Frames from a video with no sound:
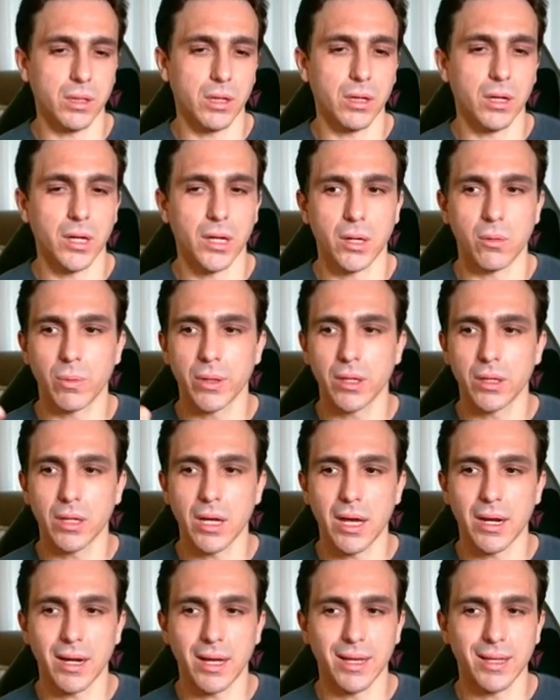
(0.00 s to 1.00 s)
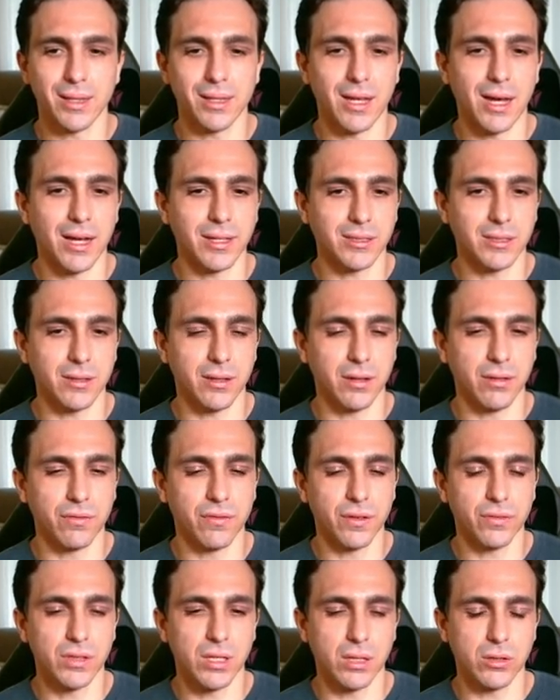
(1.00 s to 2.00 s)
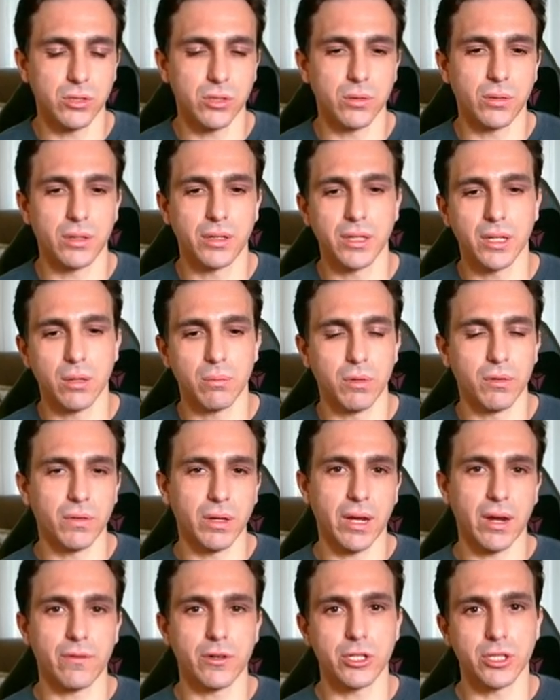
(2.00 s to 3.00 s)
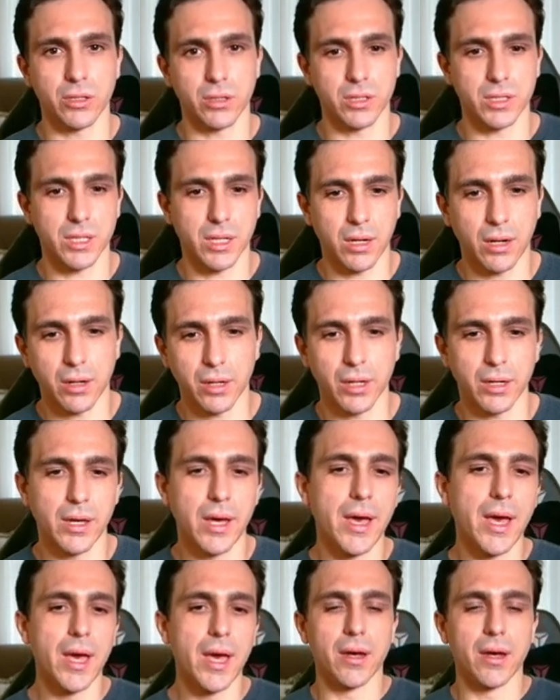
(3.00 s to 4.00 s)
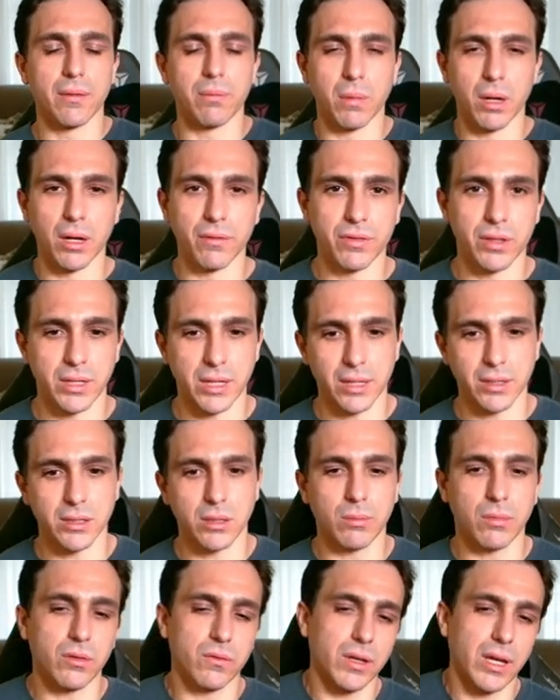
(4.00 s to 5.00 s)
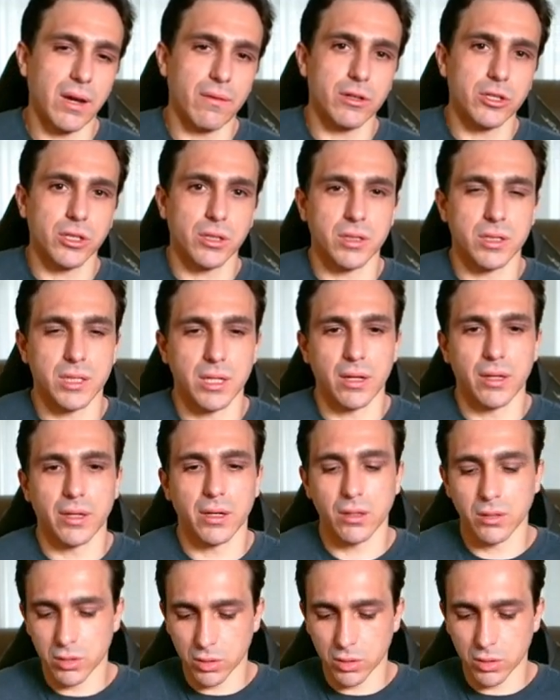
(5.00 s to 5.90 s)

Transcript: Uh, we got a lot of 50 and 200 day moving average in this area of the nine day moving average consolidating.